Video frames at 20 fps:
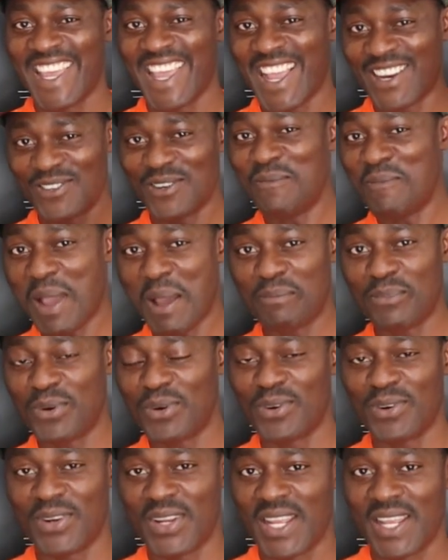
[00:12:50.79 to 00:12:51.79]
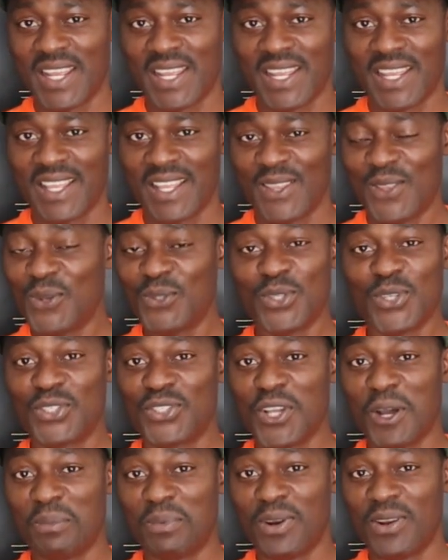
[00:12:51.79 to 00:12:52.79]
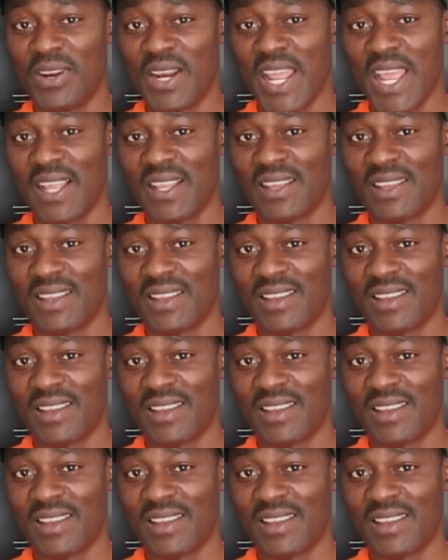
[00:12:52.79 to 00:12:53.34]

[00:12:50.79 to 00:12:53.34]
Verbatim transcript: And remember, those who stop learning